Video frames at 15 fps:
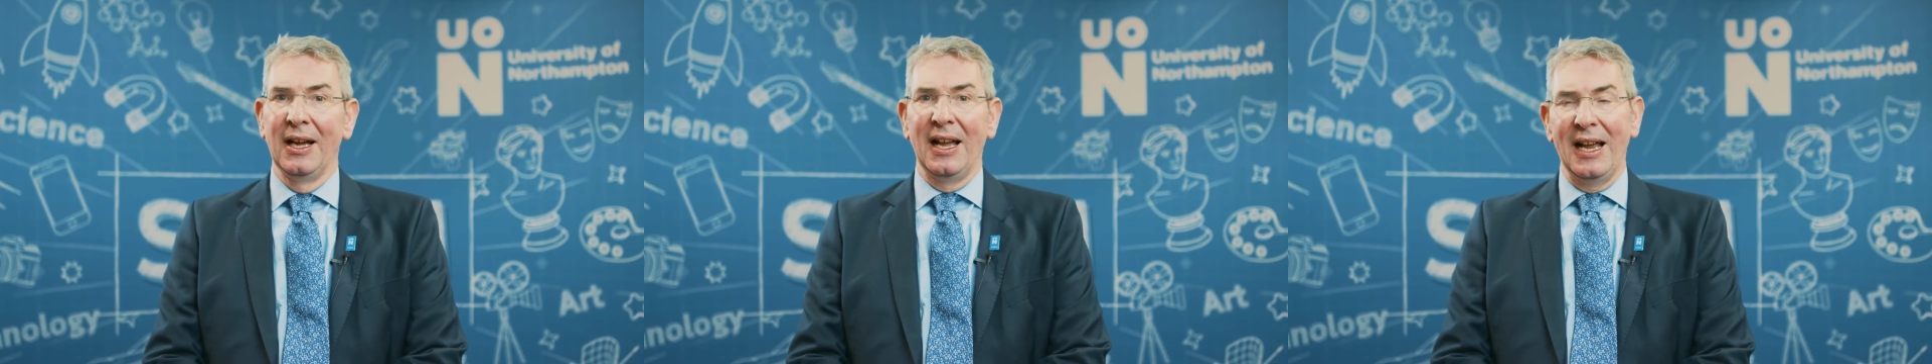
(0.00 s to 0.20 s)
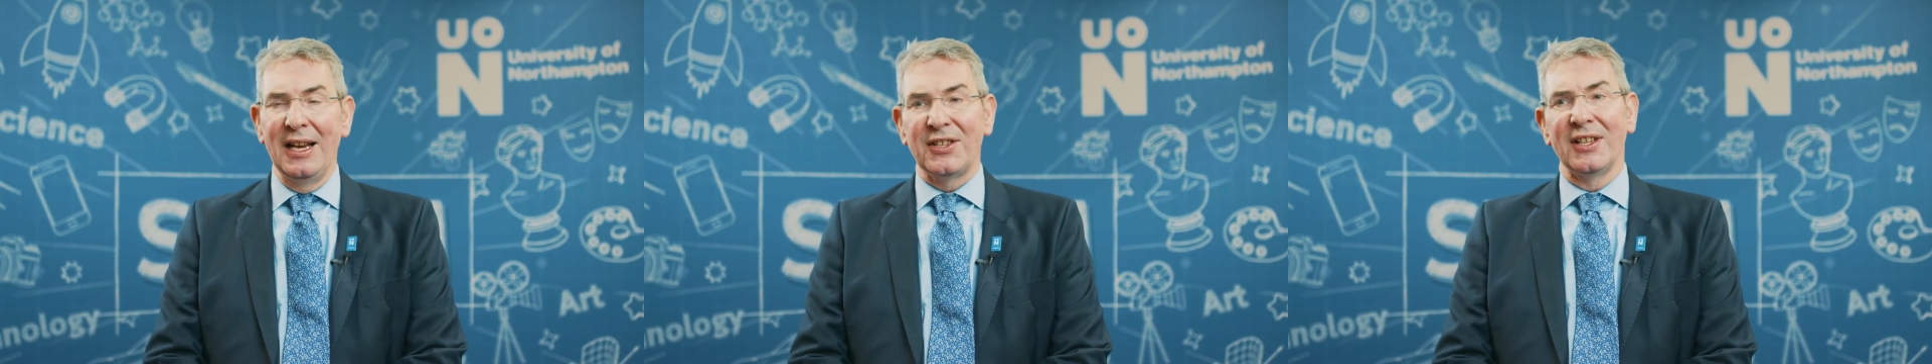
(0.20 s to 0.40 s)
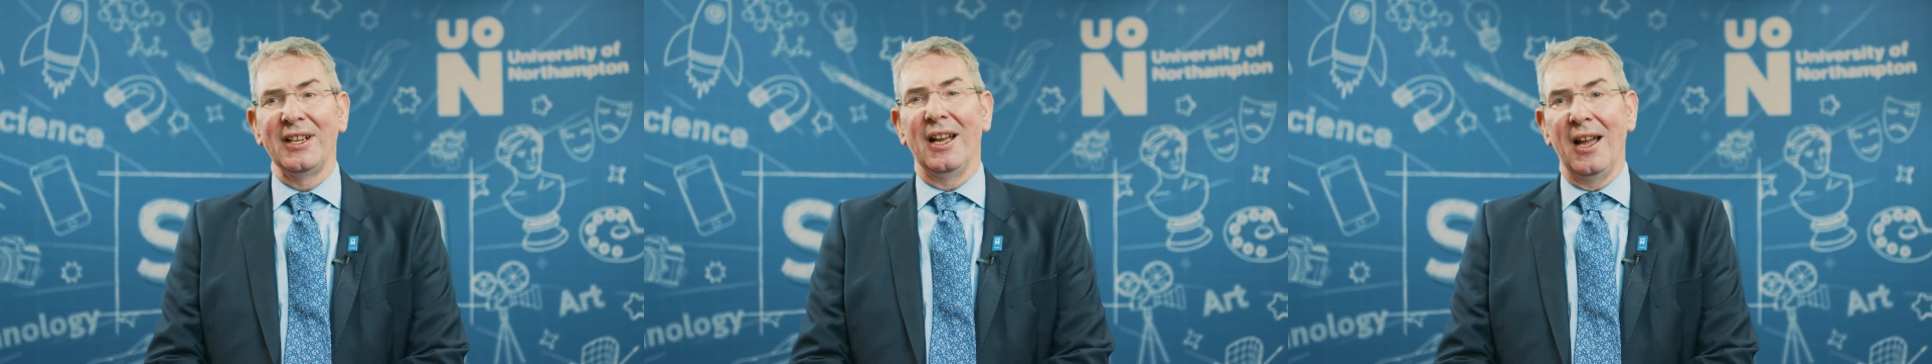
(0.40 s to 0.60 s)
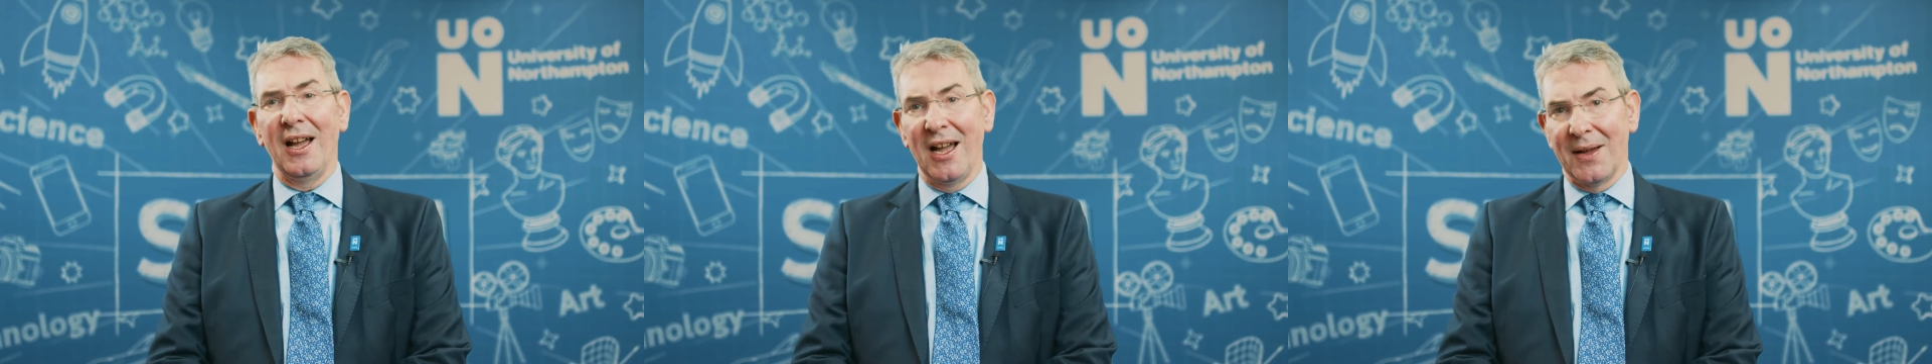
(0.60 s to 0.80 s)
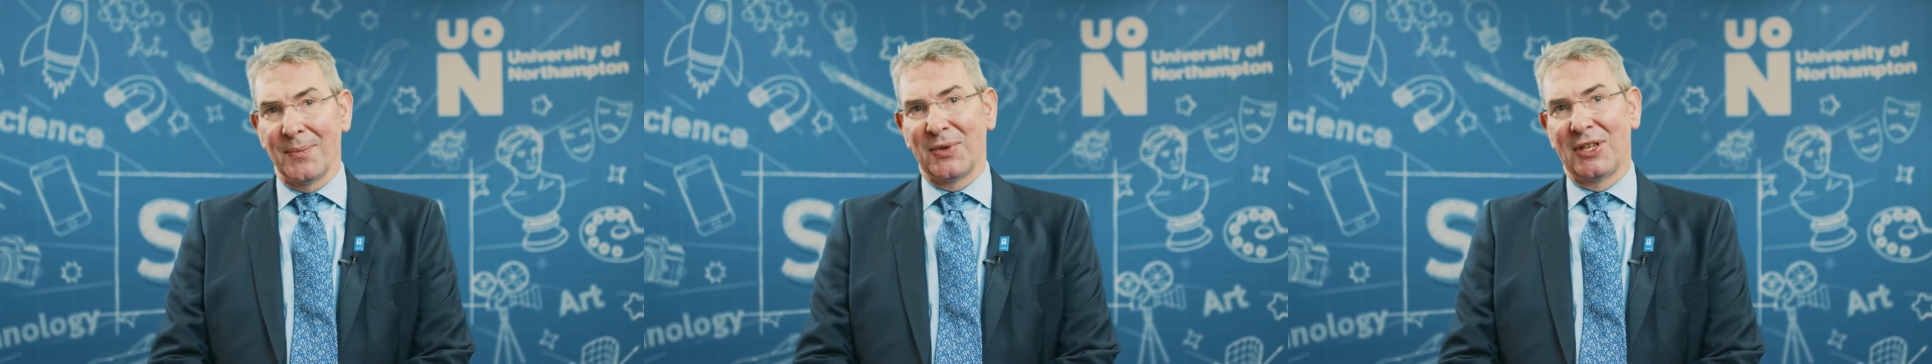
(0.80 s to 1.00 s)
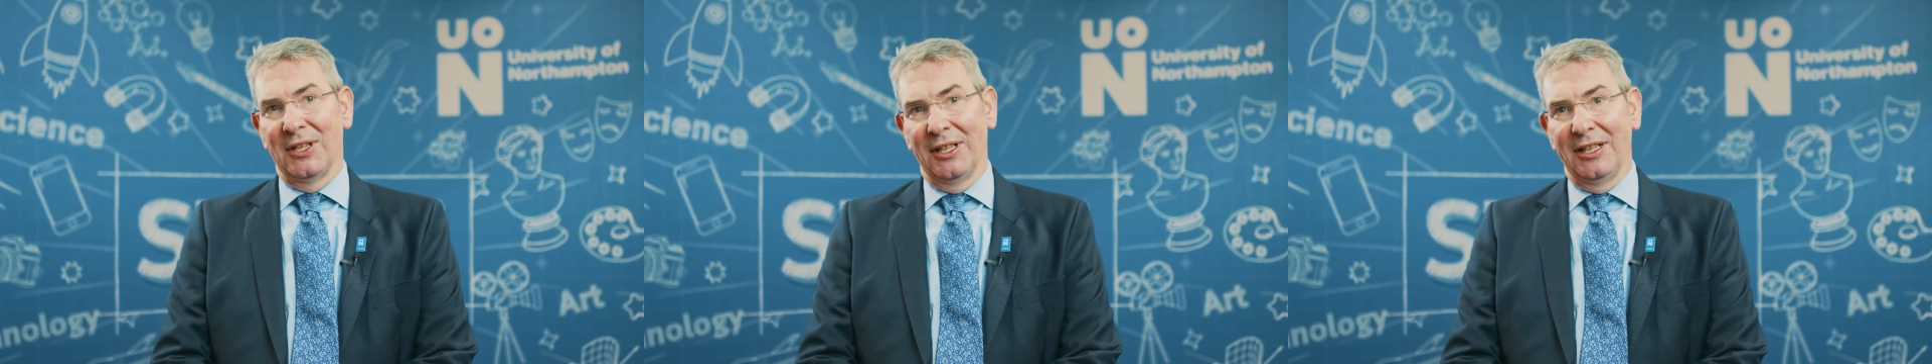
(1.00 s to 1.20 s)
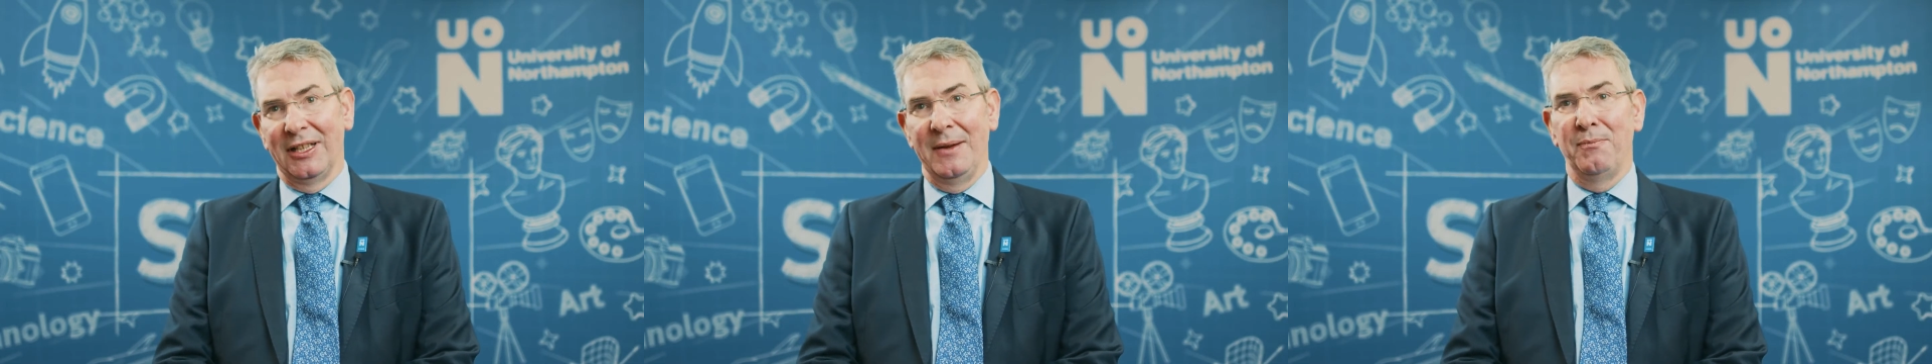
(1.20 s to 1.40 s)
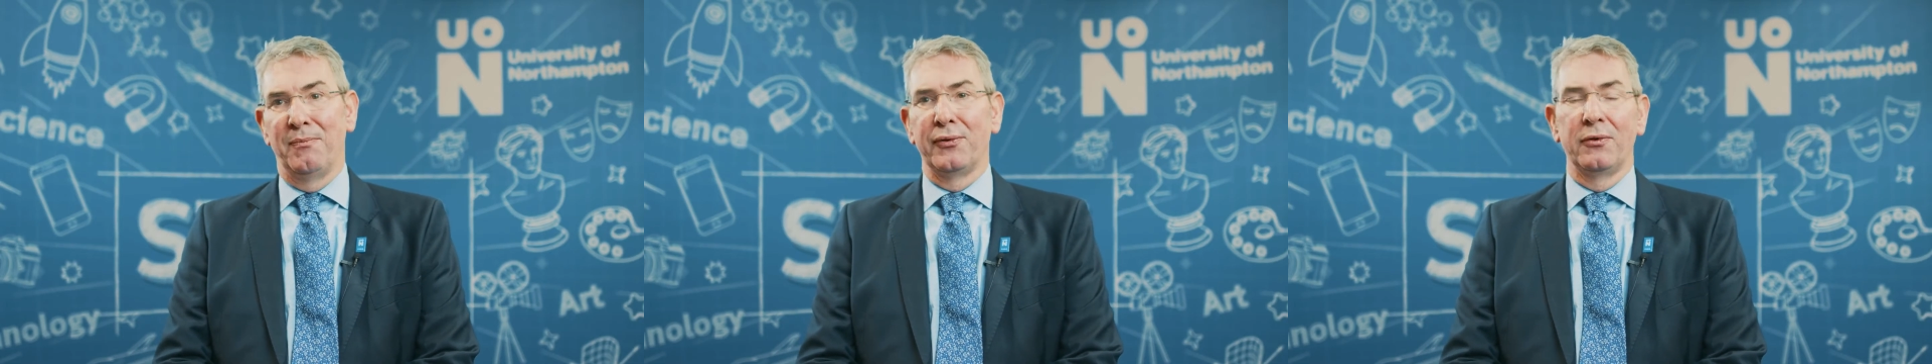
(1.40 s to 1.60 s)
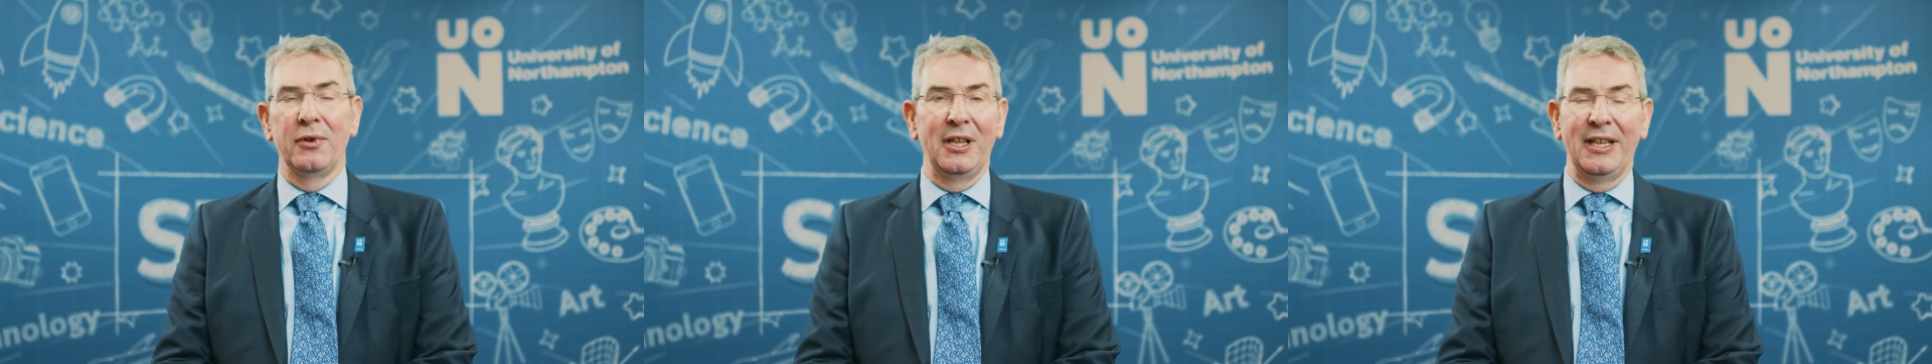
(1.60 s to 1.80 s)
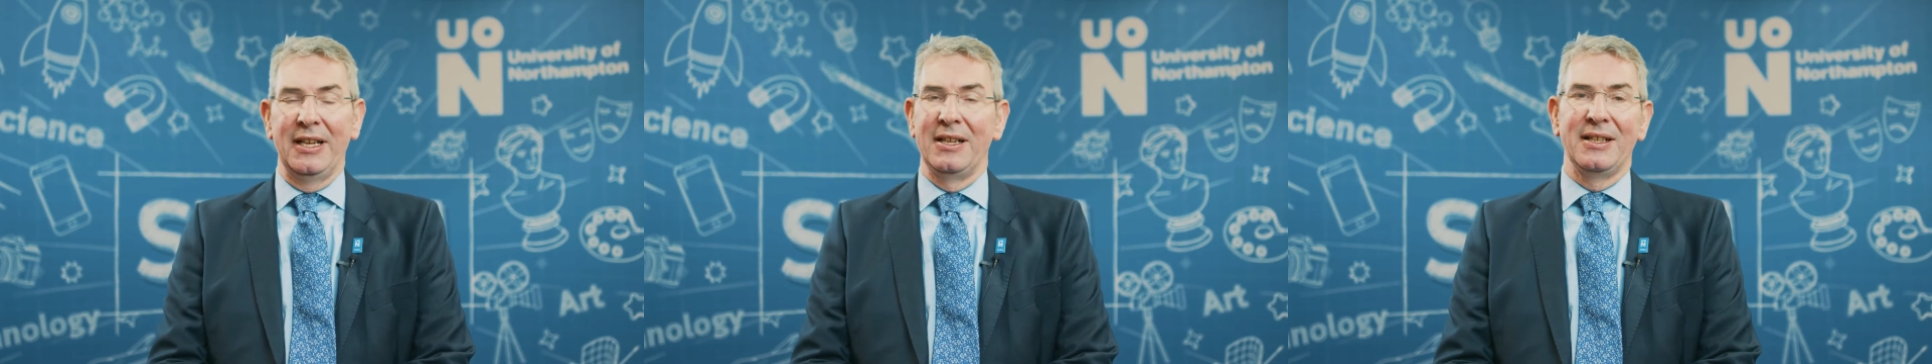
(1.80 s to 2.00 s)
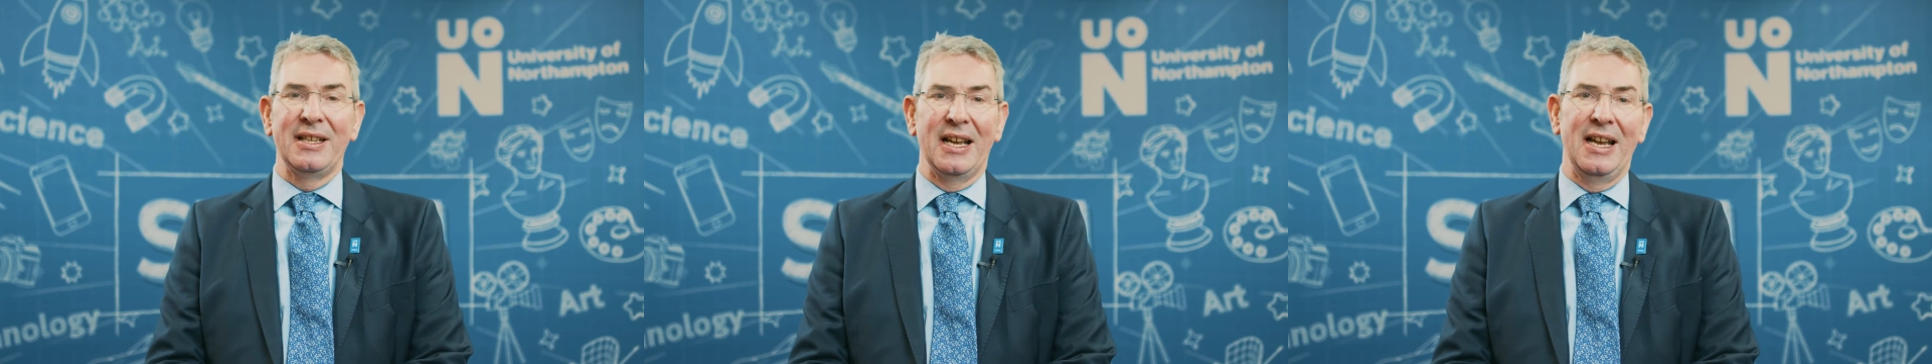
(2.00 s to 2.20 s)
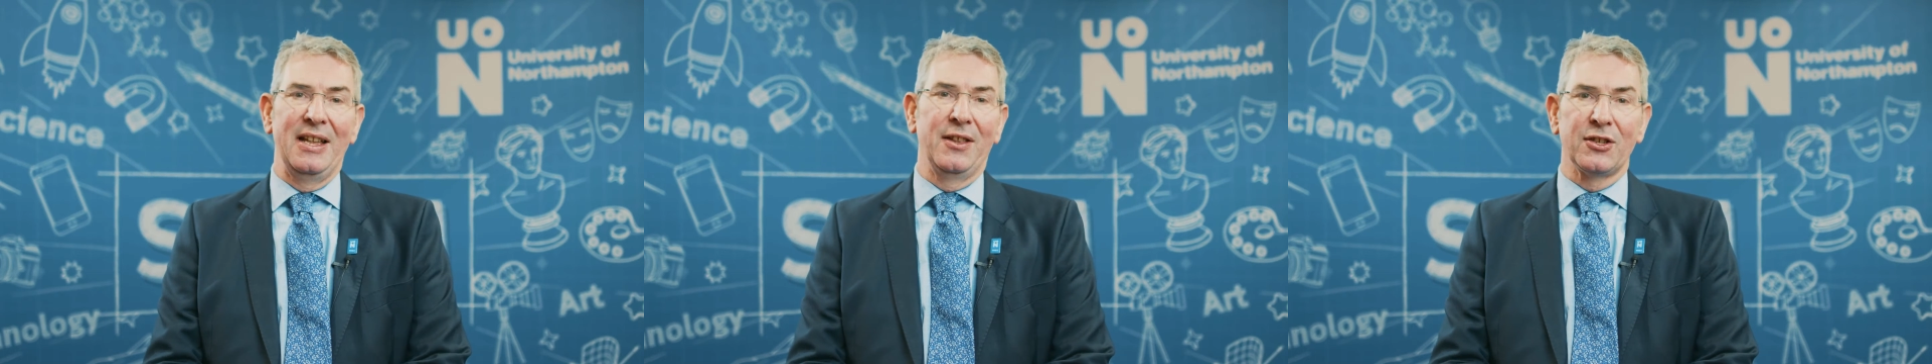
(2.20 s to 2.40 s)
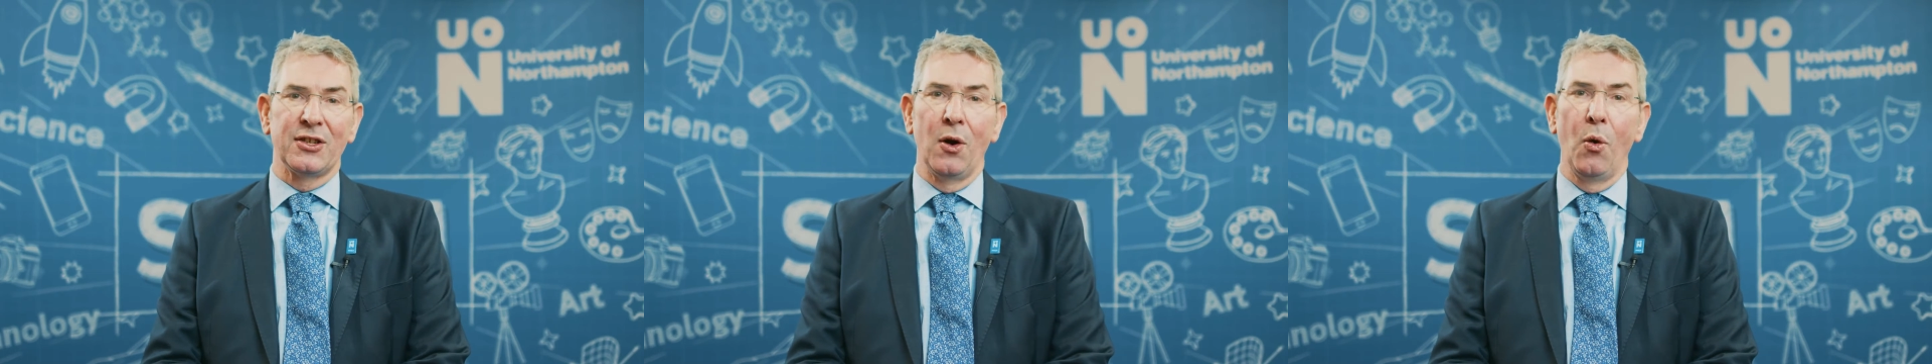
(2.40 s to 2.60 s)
It's an absolutely brilliant day. There's a